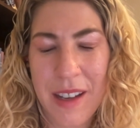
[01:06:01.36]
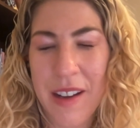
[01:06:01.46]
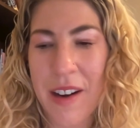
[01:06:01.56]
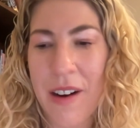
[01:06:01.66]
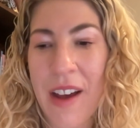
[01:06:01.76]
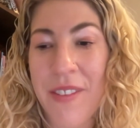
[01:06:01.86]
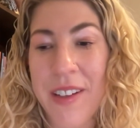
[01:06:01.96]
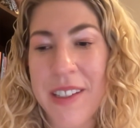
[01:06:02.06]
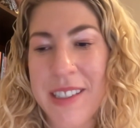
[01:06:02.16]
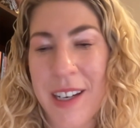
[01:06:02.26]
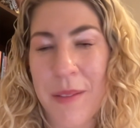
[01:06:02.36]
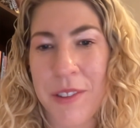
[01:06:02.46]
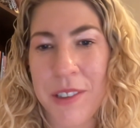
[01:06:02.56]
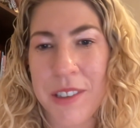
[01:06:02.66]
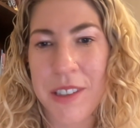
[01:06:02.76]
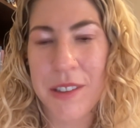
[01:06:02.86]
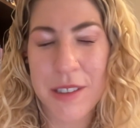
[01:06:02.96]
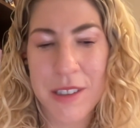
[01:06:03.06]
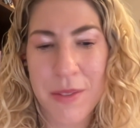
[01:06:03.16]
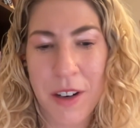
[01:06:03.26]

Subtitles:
I find this helpful to use